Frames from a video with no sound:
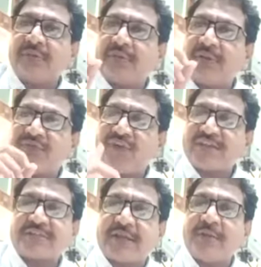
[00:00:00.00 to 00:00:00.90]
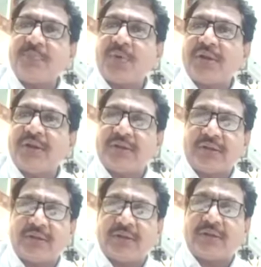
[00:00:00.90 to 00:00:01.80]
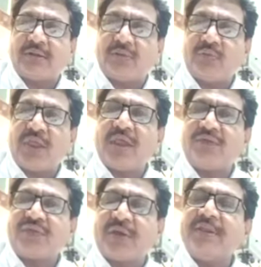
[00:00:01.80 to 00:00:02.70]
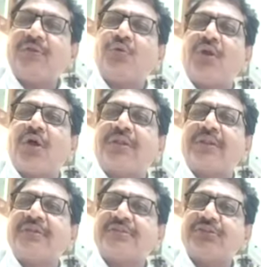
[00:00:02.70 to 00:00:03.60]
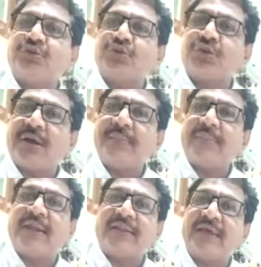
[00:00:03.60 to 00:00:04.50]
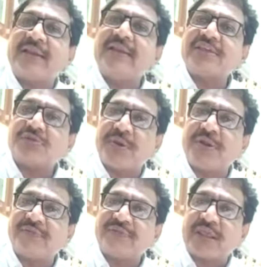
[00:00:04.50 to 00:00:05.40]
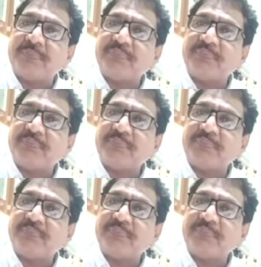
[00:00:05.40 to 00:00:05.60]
the first and important way of coming to a doctor is you should come at the earliest point of time.